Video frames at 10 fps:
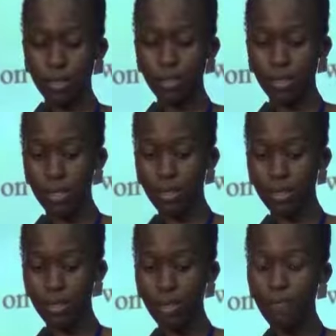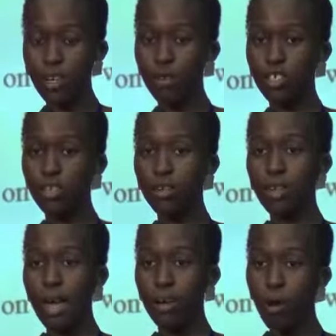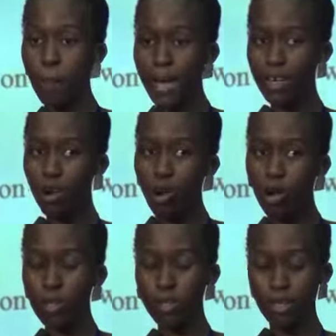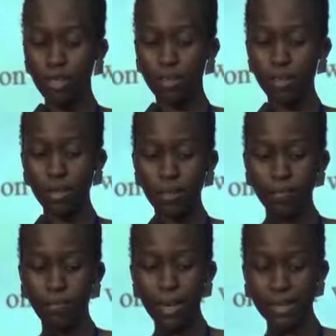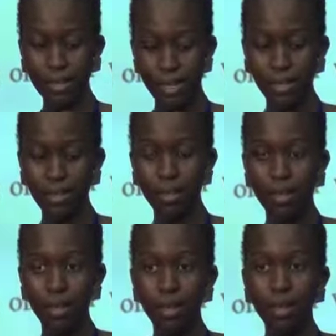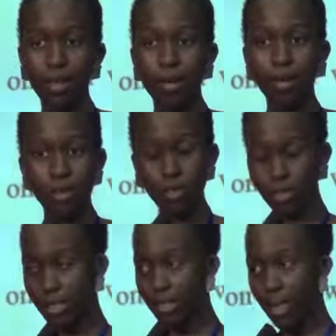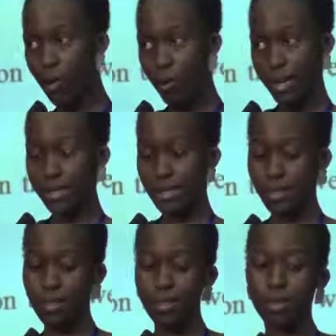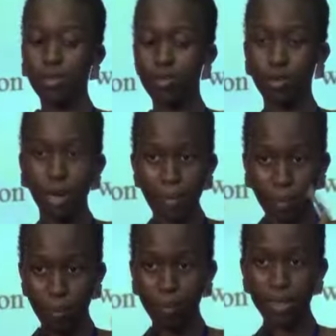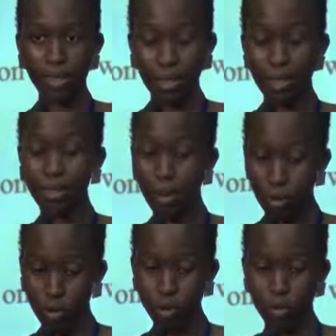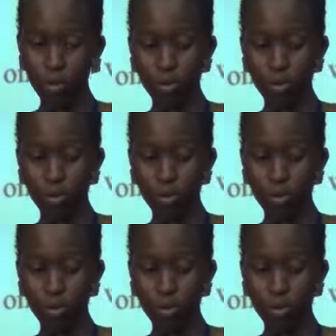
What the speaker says: using this evaluation, I combine all these factors using their weights to come up with the model.